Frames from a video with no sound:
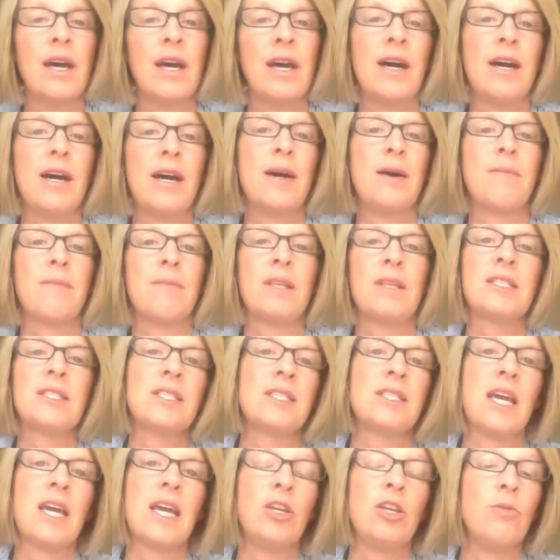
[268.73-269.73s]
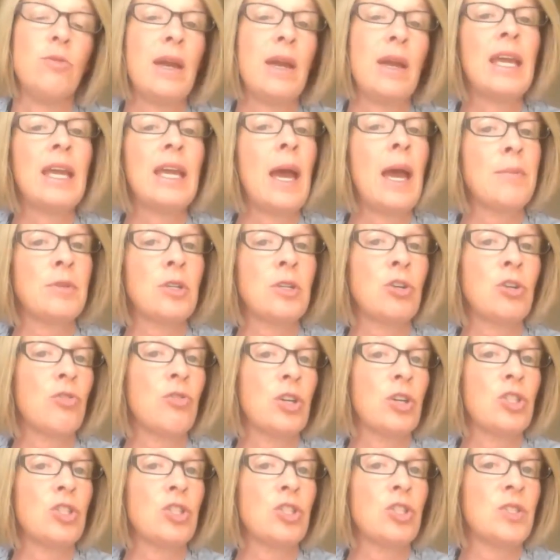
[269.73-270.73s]
Um, let's say you make Captain
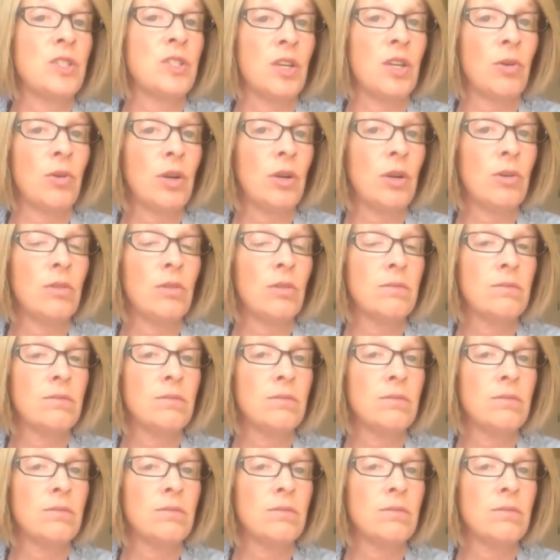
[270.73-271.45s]
Crunch cereal,